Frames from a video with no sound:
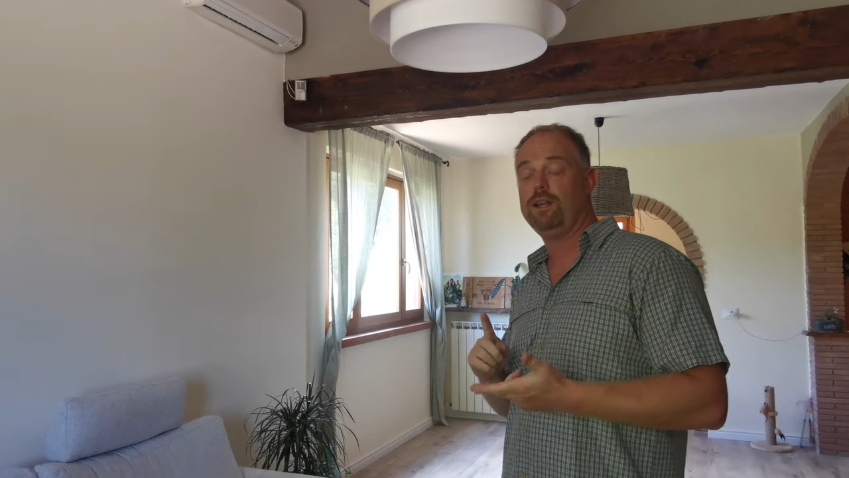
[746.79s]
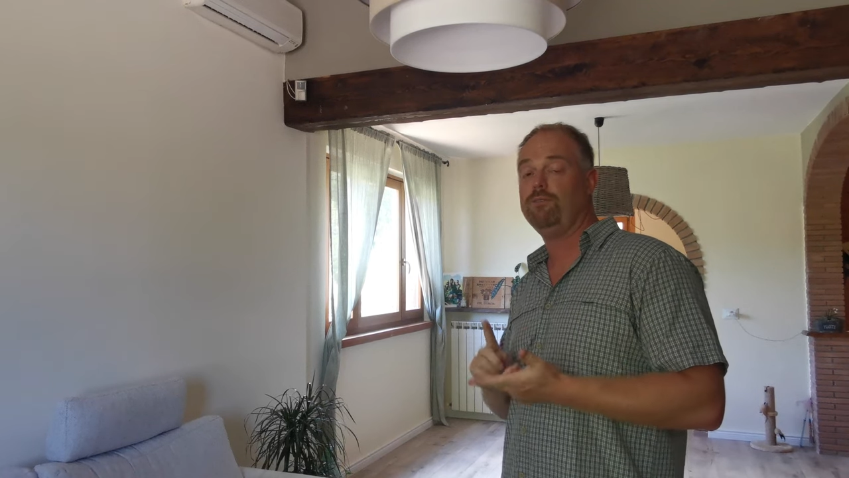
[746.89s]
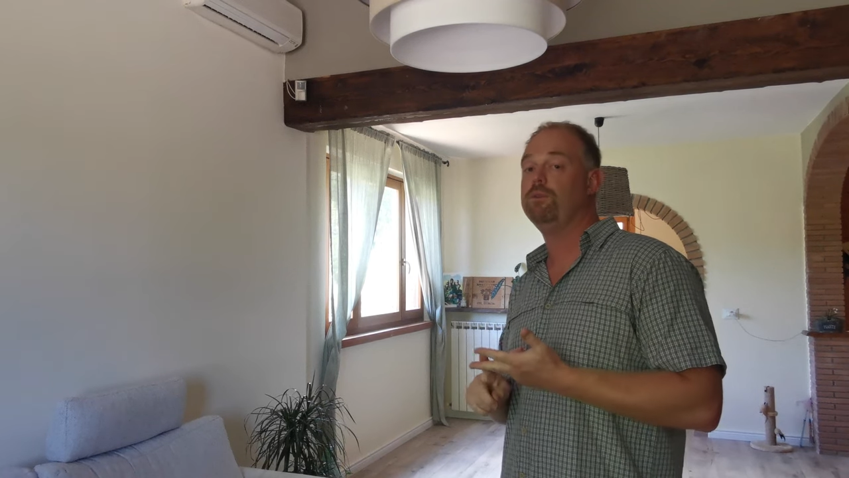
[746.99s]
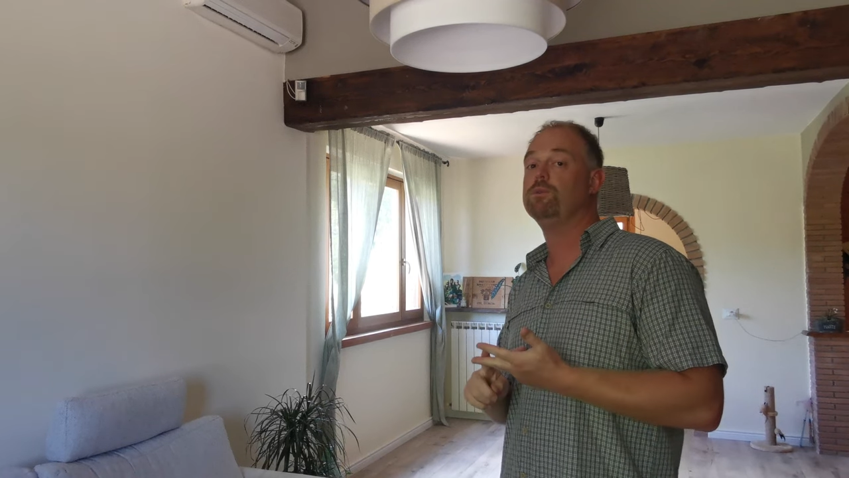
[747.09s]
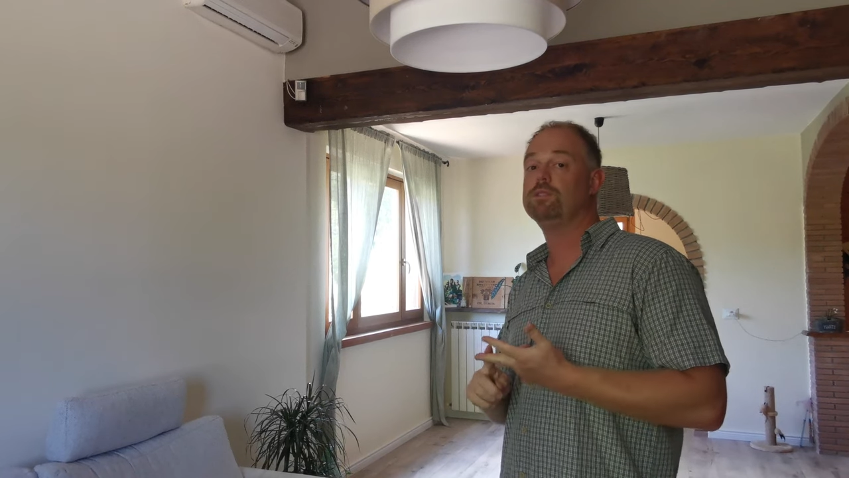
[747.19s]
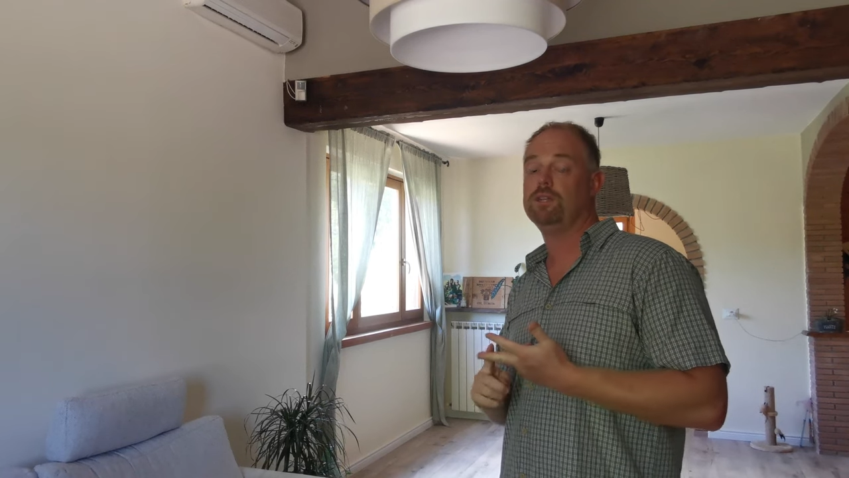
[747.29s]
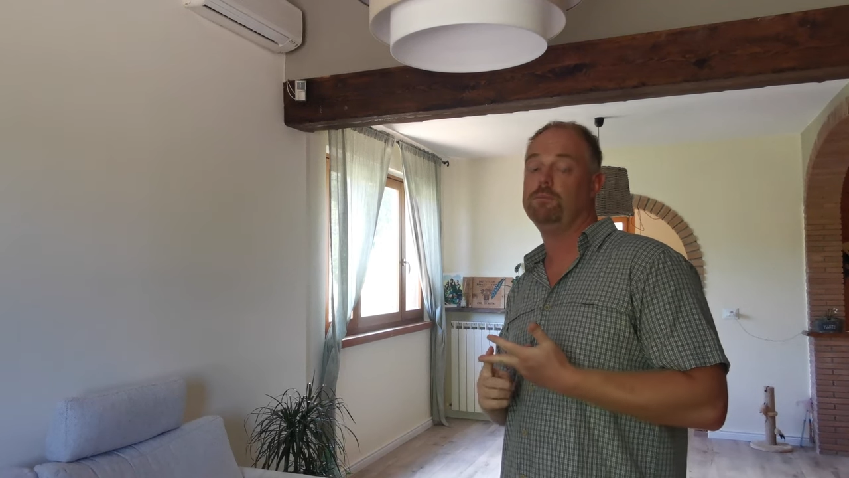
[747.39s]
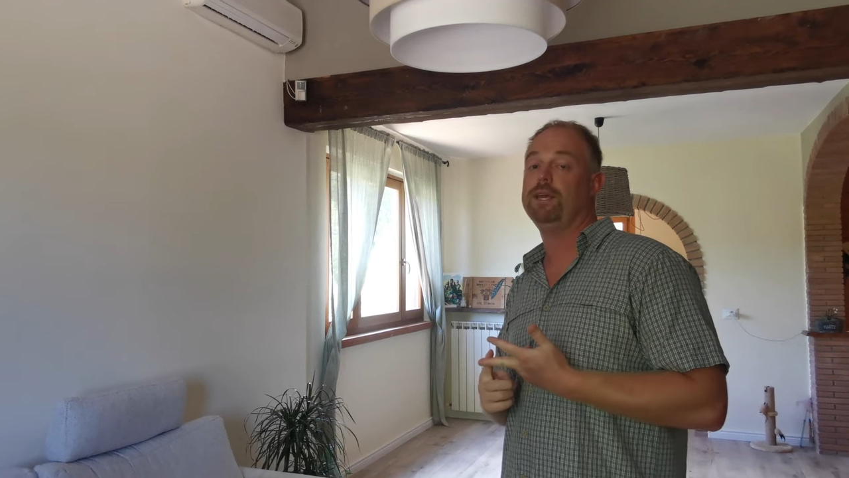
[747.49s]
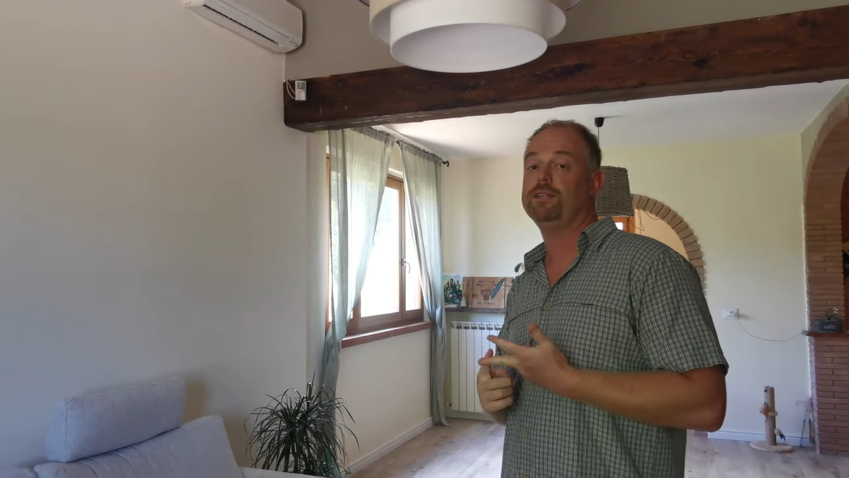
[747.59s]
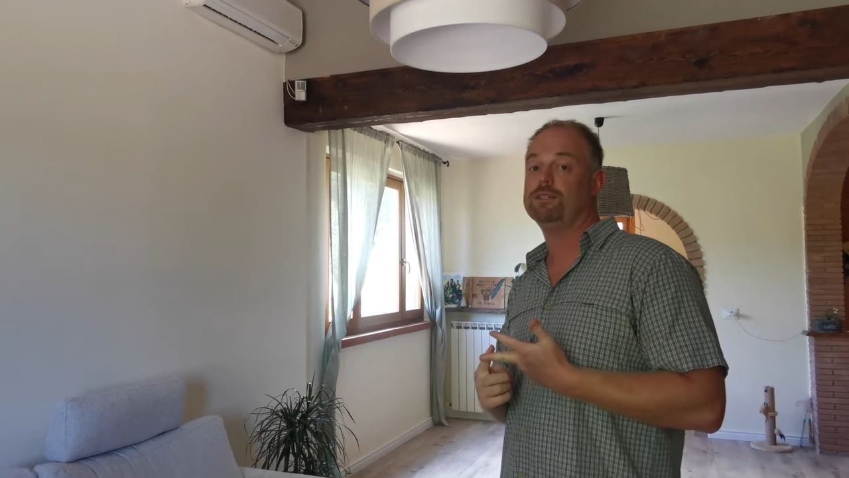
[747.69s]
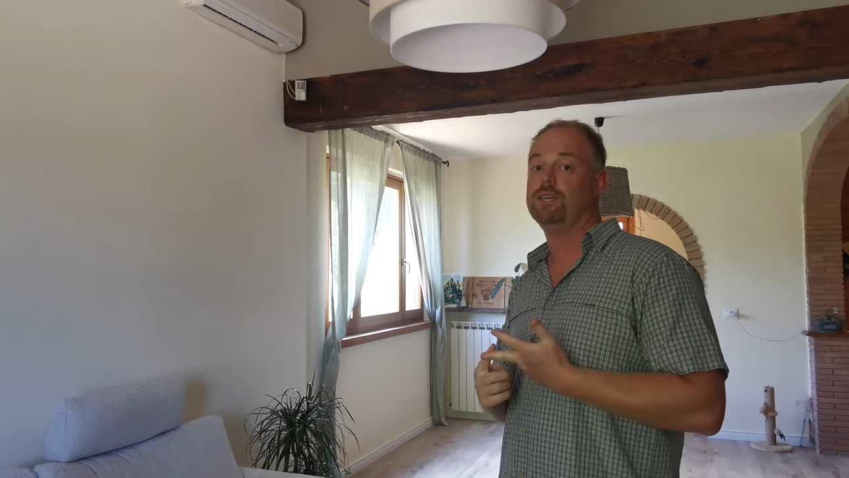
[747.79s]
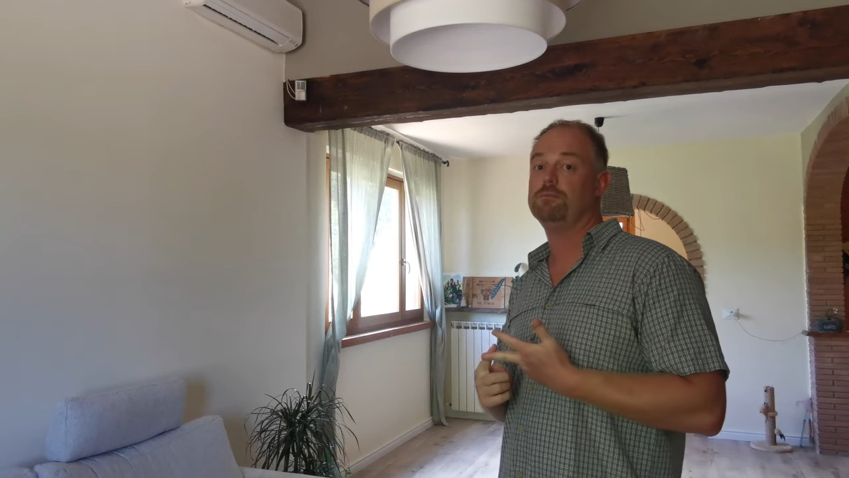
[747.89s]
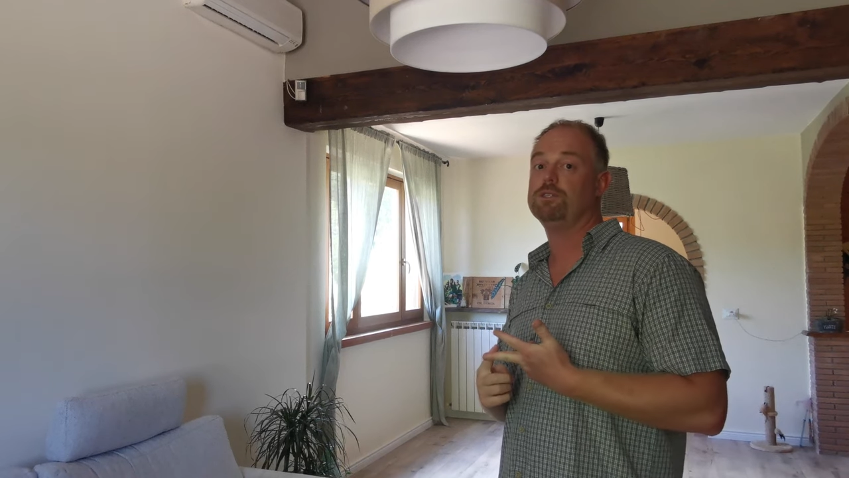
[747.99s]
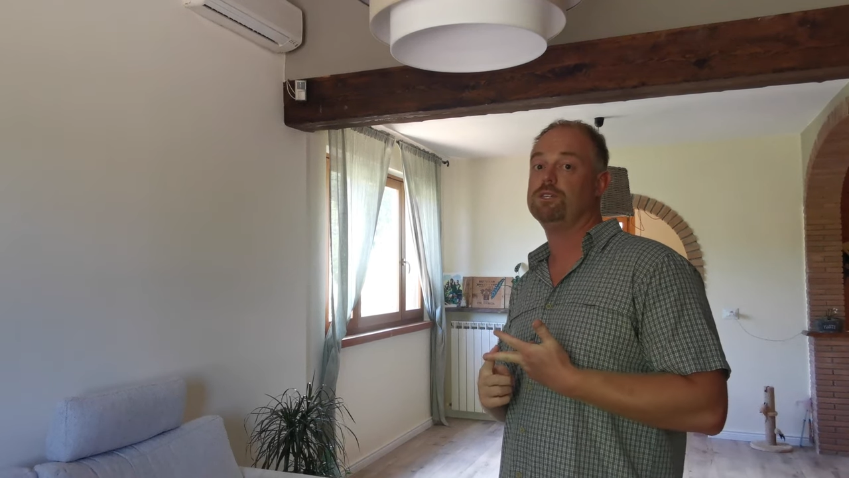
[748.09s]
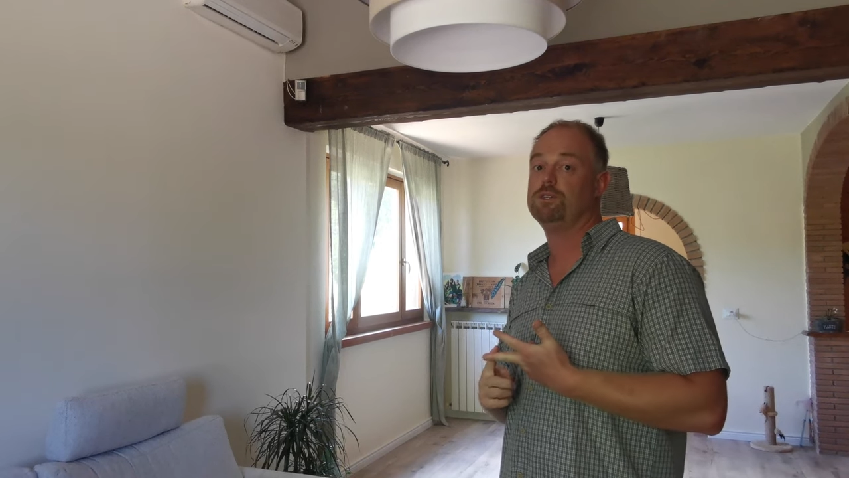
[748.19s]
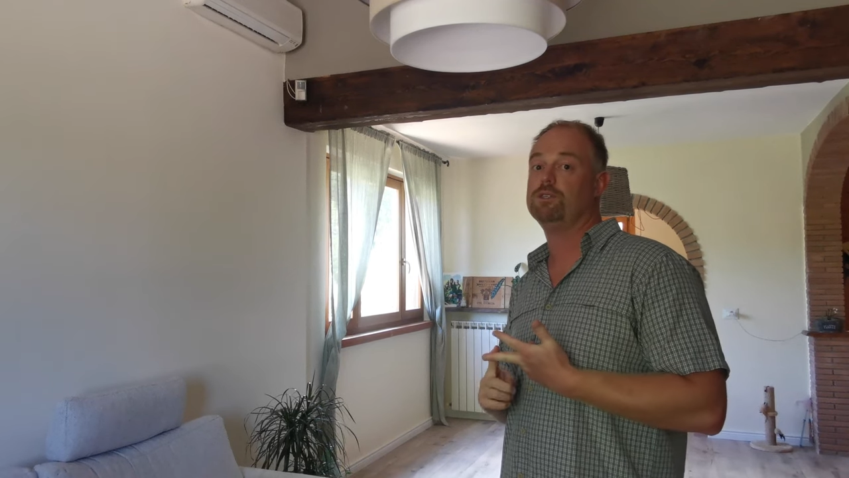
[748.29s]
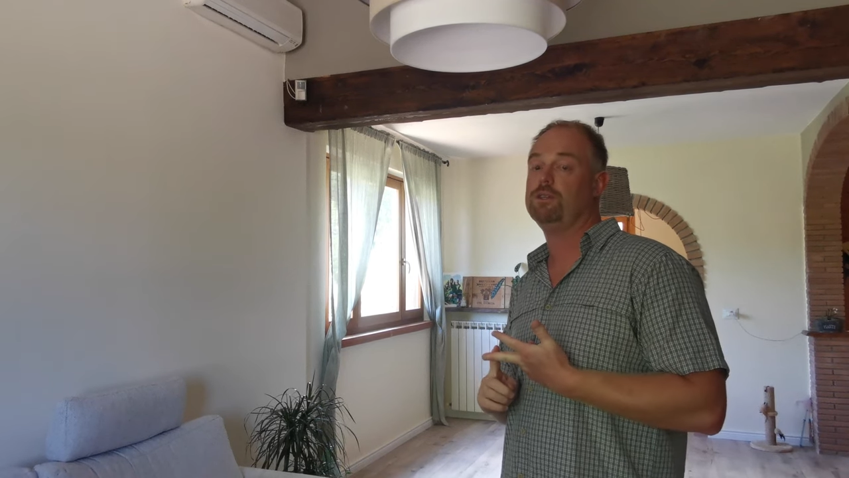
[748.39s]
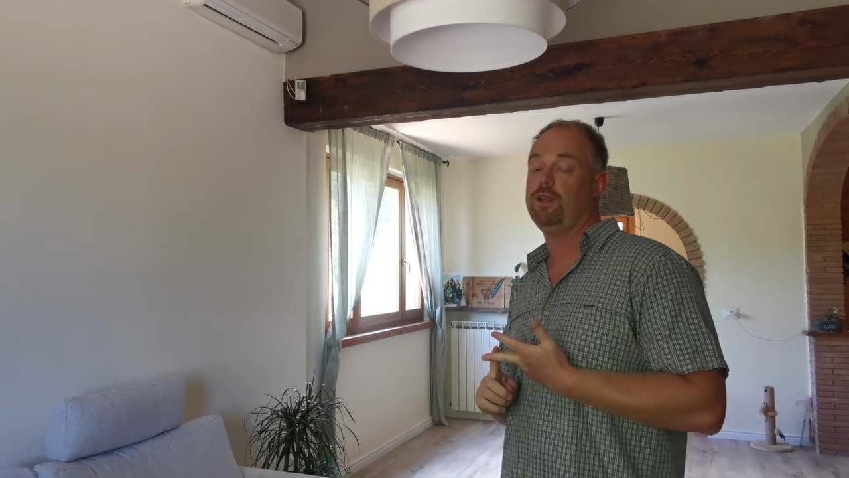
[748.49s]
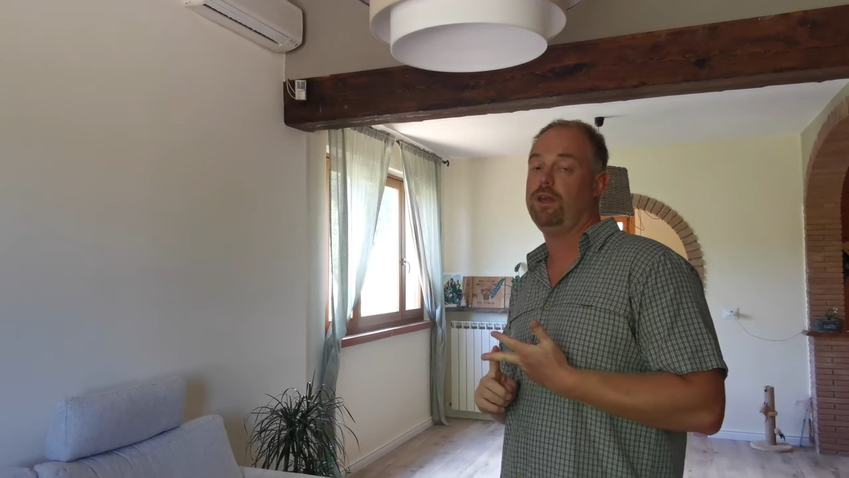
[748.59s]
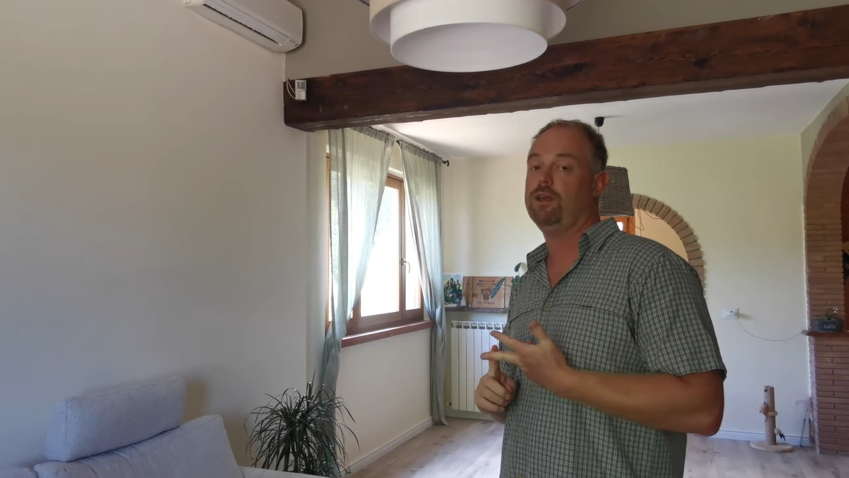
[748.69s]
and if we would still make the same decision
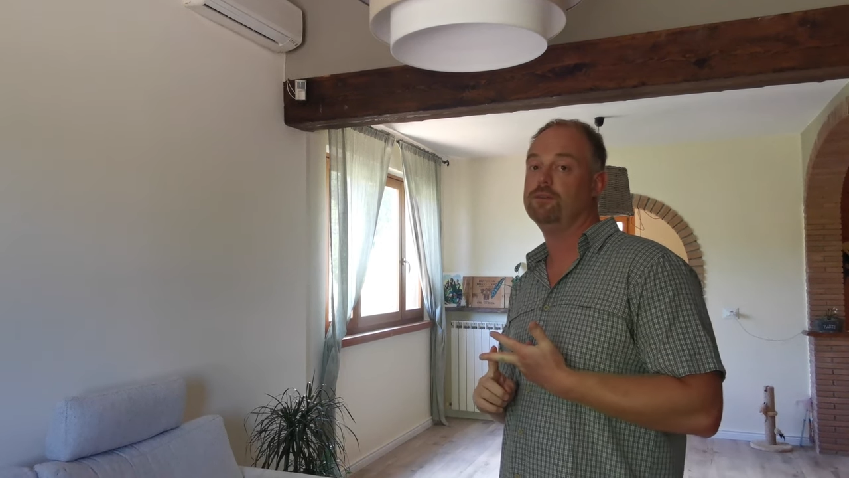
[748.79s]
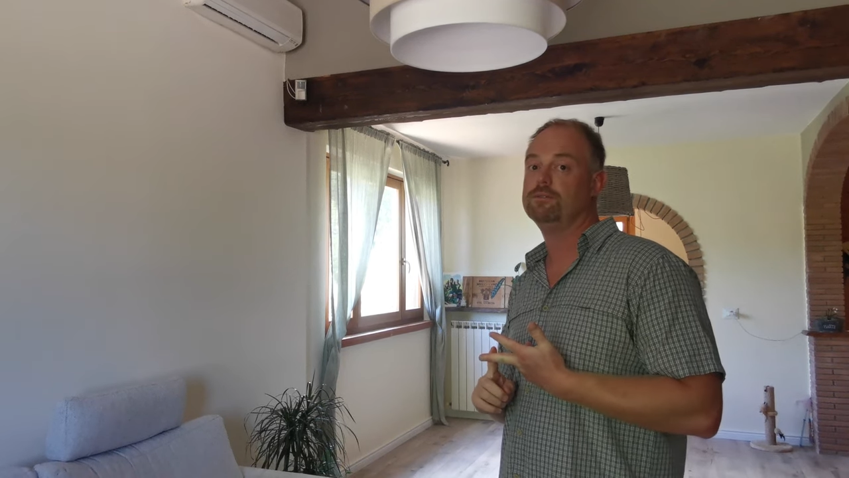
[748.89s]
today.